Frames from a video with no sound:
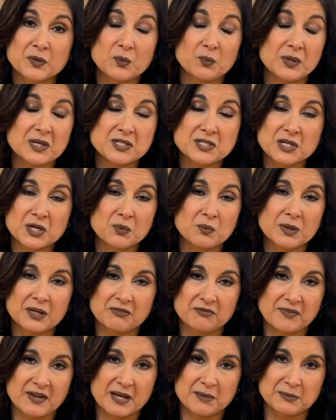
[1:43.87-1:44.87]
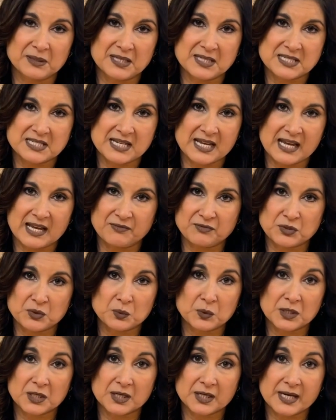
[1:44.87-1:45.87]
We don't want families to have to
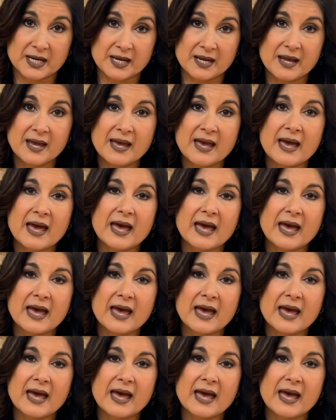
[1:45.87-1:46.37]
worry